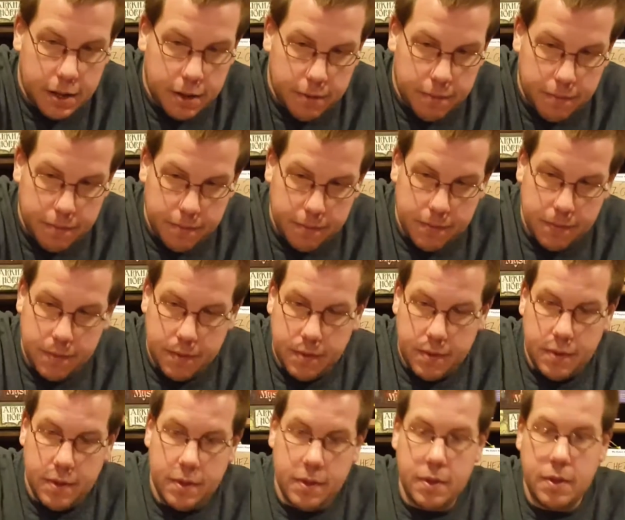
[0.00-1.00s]
pile,
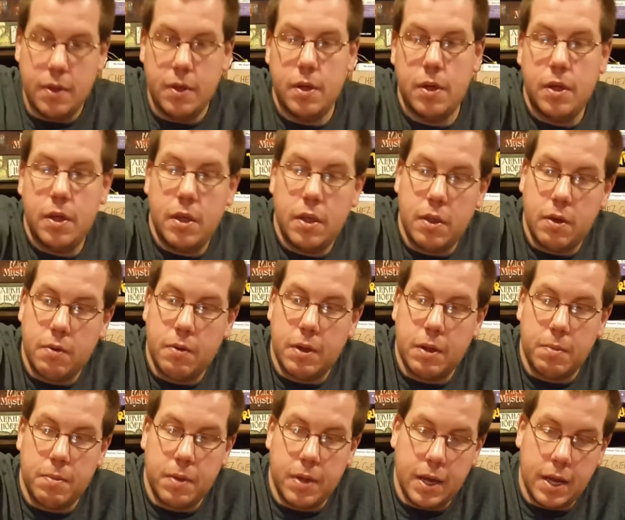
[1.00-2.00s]

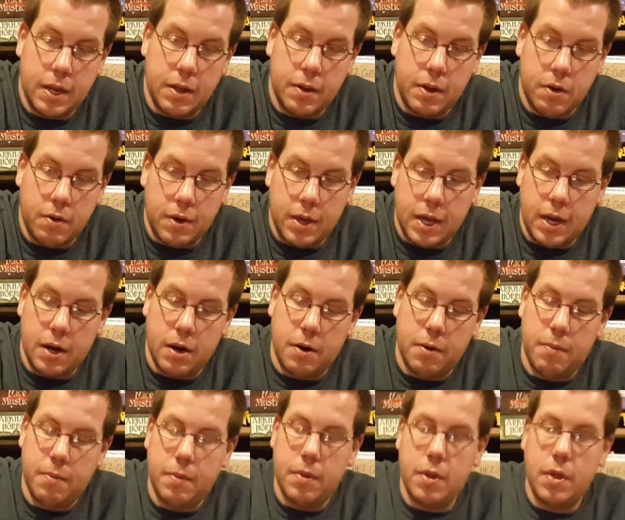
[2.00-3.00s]
so once played they go
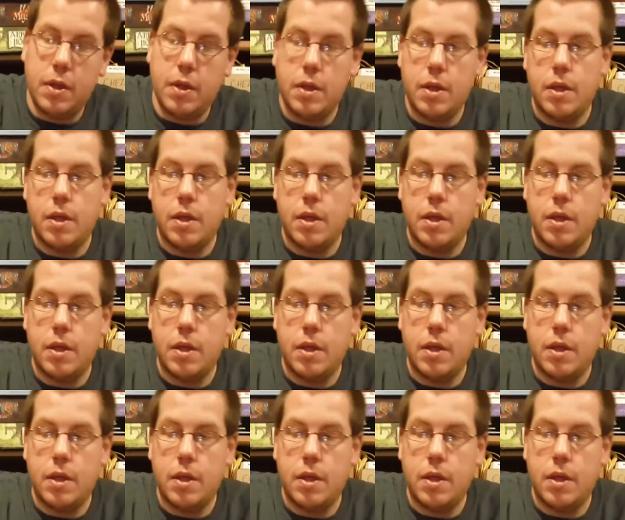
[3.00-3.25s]
here.